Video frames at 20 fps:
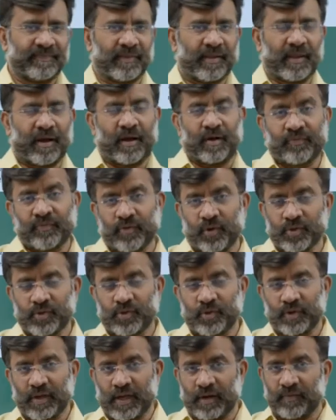Of course,
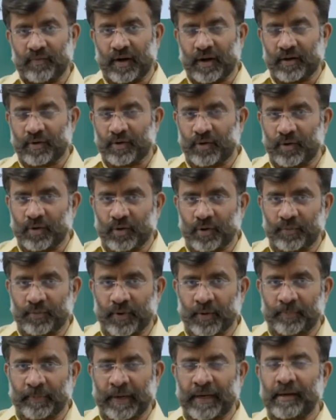you get
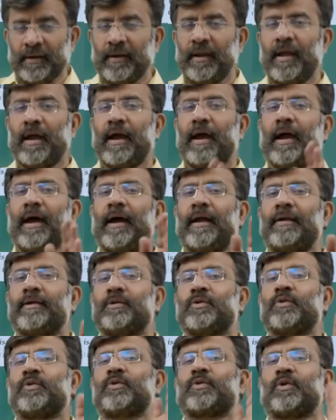1-chloropropane and
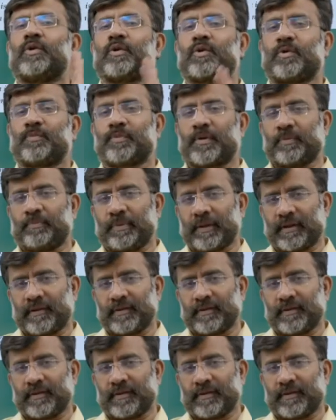2-chloropropane.